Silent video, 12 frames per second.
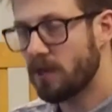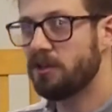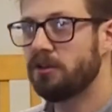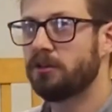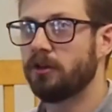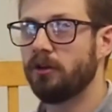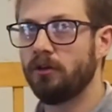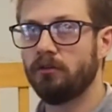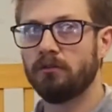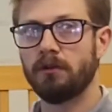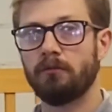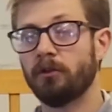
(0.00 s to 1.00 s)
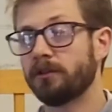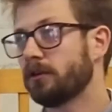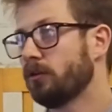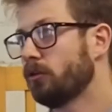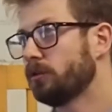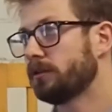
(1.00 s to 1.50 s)
you do what's
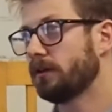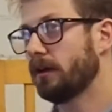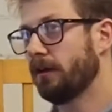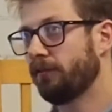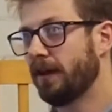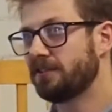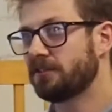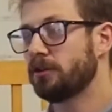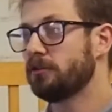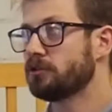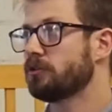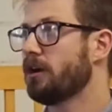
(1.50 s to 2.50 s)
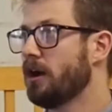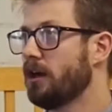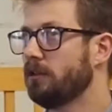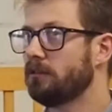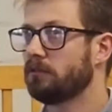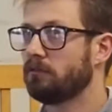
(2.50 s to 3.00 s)
called a phase 2
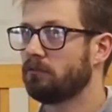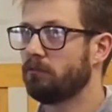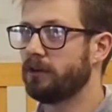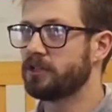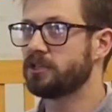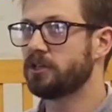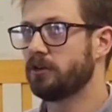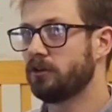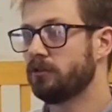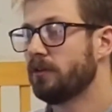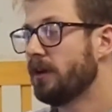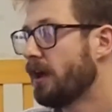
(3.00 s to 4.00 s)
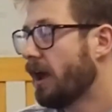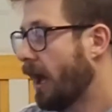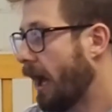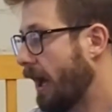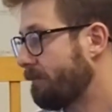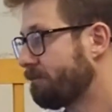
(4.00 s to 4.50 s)
trial, which you
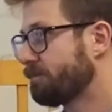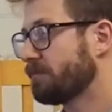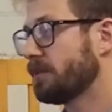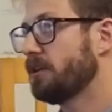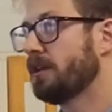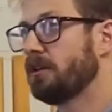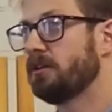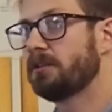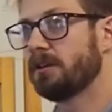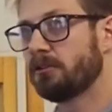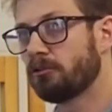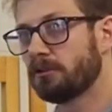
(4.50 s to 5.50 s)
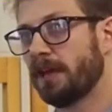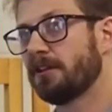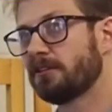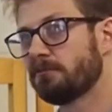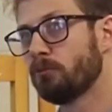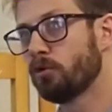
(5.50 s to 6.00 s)
take
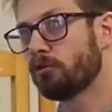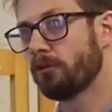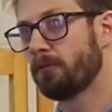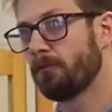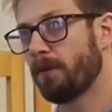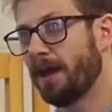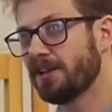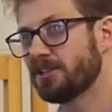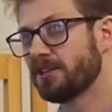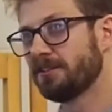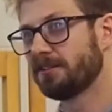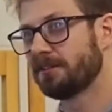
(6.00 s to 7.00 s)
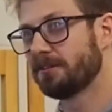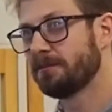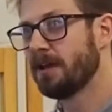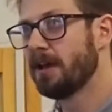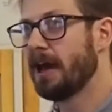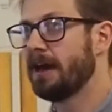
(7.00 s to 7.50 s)
a small group of patients,
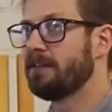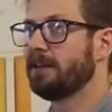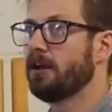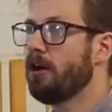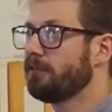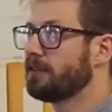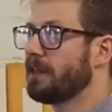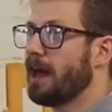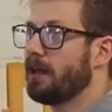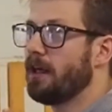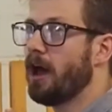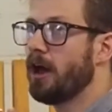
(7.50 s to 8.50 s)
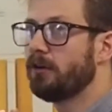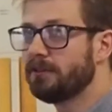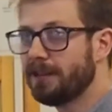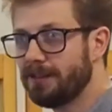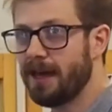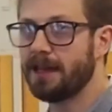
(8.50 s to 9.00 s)
and then after that,
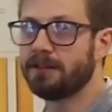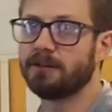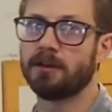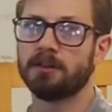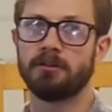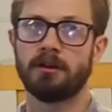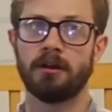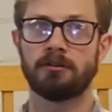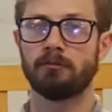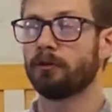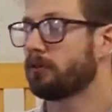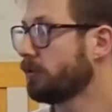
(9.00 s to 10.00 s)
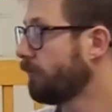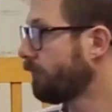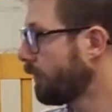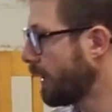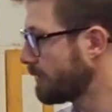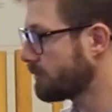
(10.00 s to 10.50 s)
only then can you go to what's called a
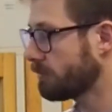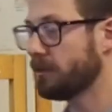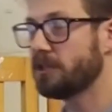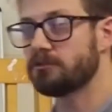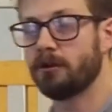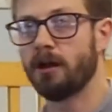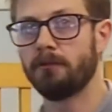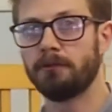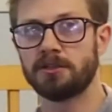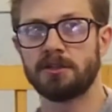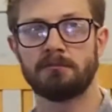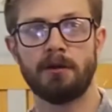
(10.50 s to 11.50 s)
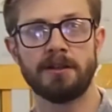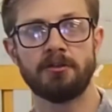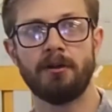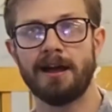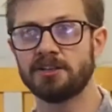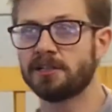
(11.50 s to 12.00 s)
phase 3 trial, which is when
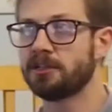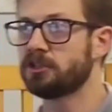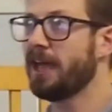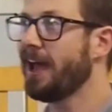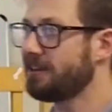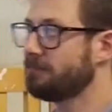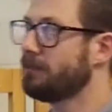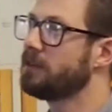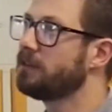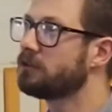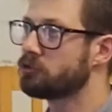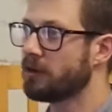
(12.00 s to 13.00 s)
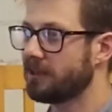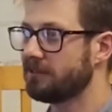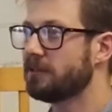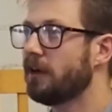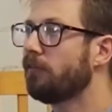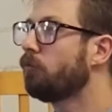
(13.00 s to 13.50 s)
you actually test whether the drug
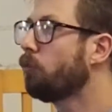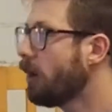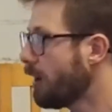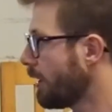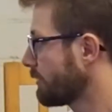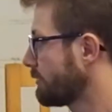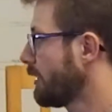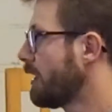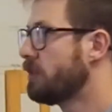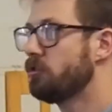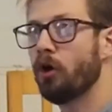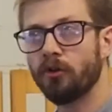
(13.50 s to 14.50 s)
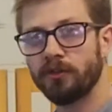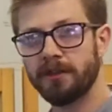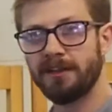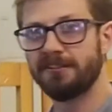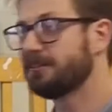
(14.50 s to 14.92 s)
itself works, not that it's